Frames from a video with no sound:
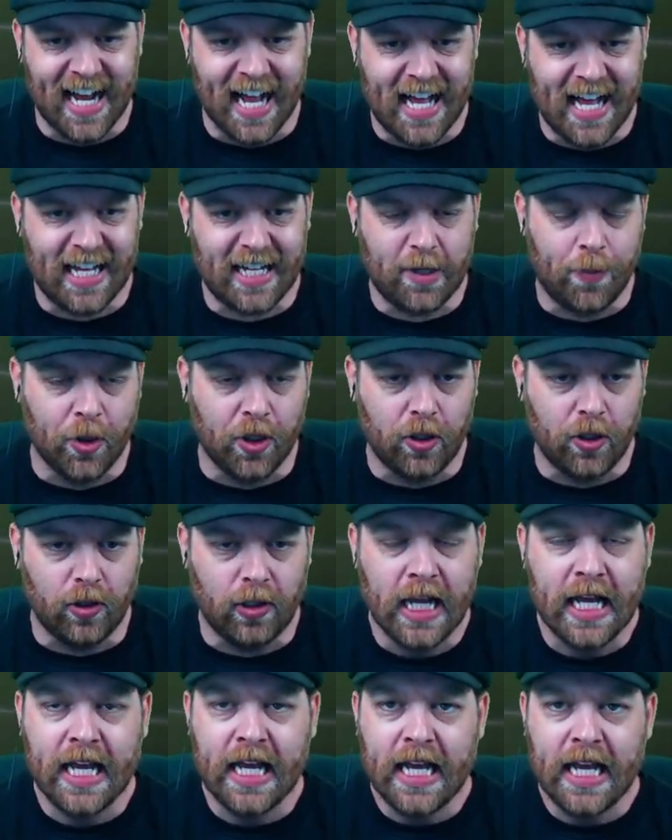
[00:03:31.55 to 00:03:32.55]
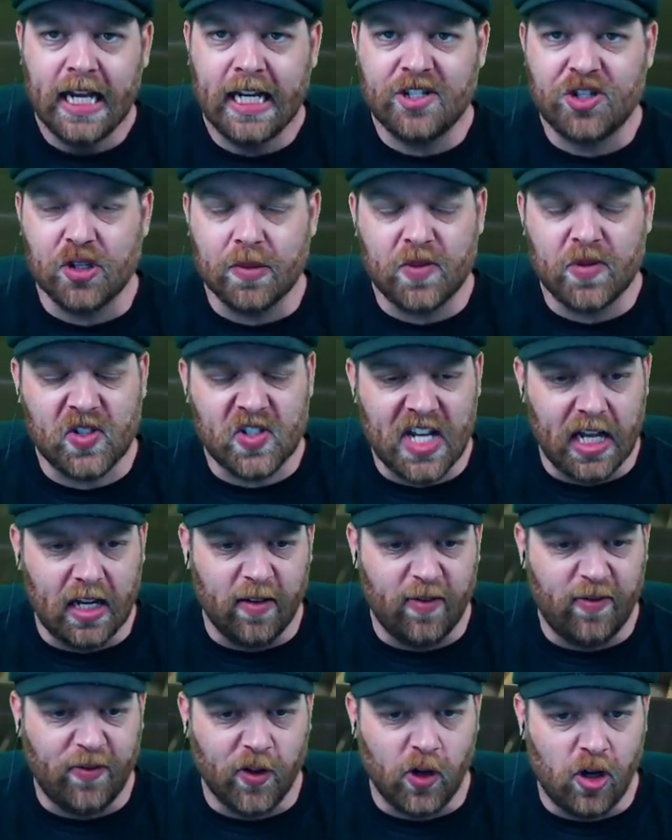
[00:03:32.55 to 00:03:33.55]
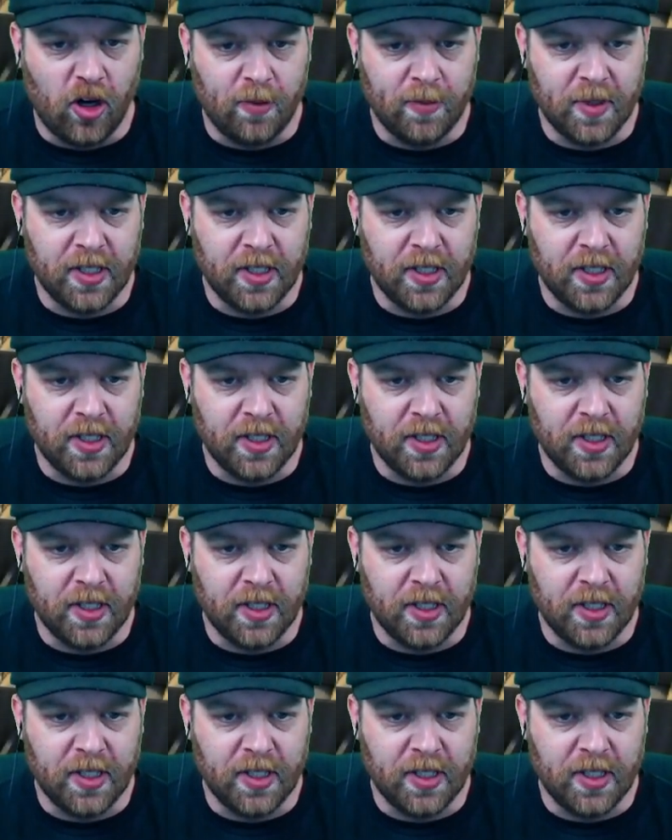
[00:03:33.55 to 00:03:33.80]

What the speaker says: Hartlepool in some stellar form